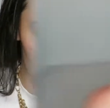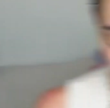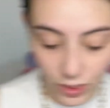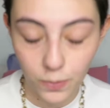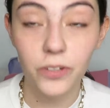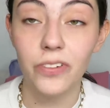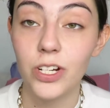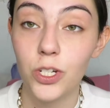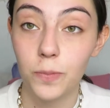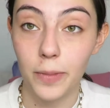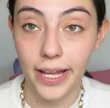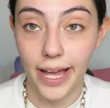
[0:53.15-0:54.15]
I'm going to move on
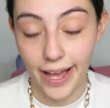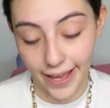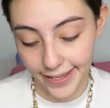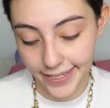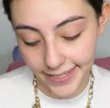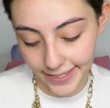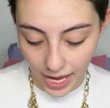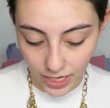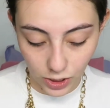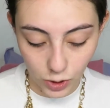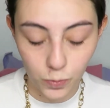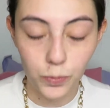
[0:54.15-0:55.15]
to my eyes, and
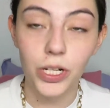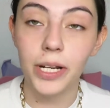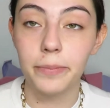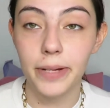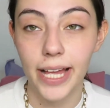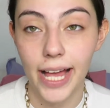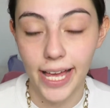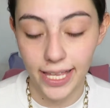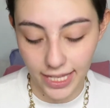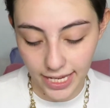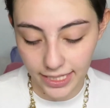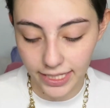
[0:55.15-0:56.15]
to prime my
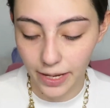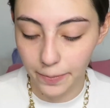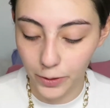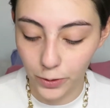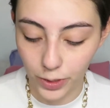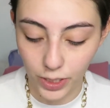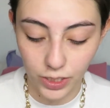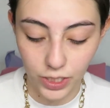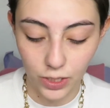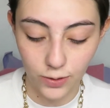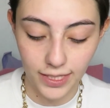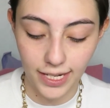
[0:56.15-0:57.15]
eyelids, I'm going
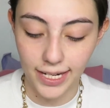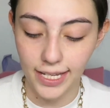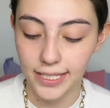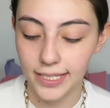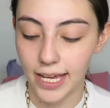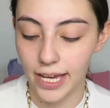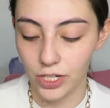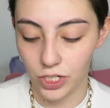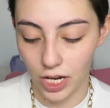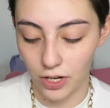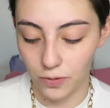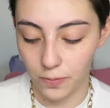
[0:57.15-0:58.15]
to use the NYX
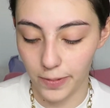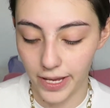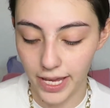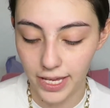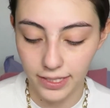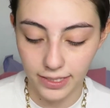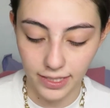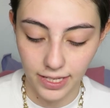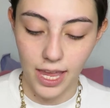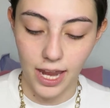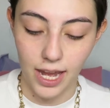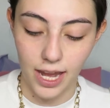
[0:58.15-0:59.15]
eyeshadow base
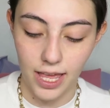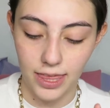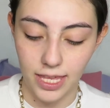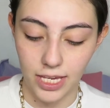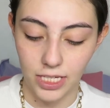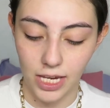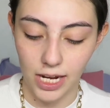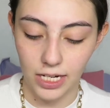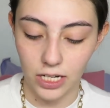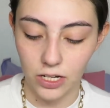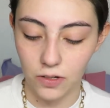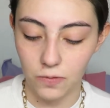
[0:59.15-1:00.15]
in the shade
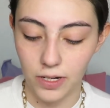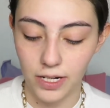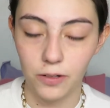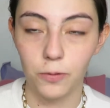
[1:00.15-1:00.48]
01